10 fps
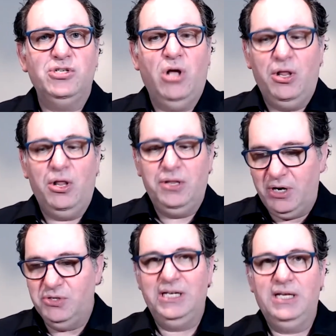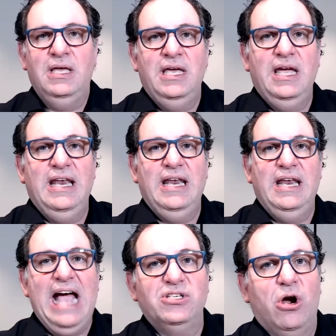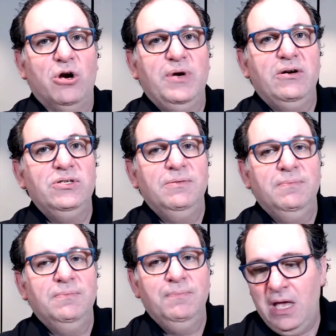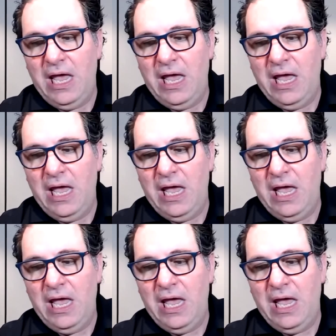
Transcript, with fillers: and saw they were using H I D access card readers,